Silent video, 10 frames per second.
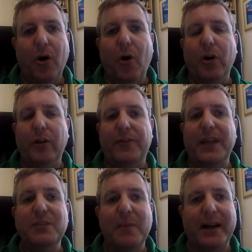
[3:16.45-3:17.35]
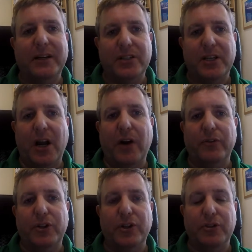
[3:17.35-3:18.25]
All of these matters are
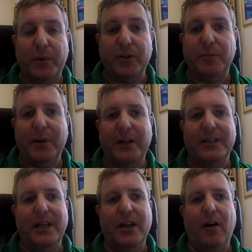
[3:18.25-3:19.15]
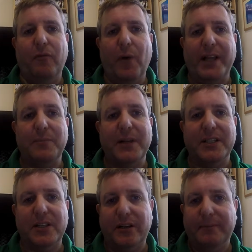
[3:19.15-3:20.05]
the responsibility of
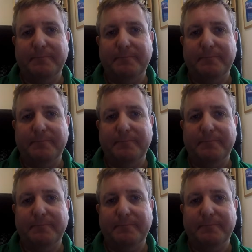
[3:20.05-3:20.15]
Westminster.